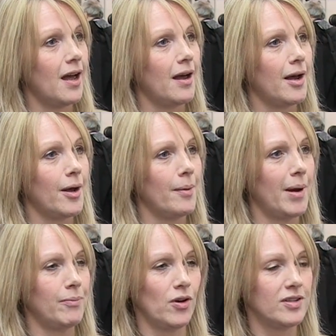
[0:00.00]

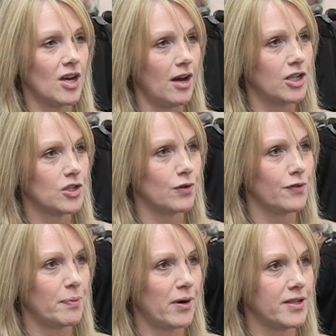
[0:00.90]
I'm not entirely sure
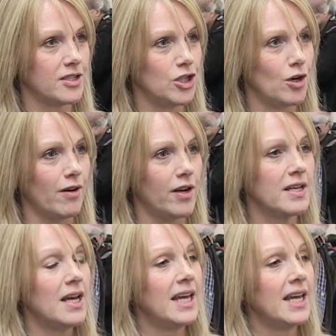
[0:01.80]
of the price in euros.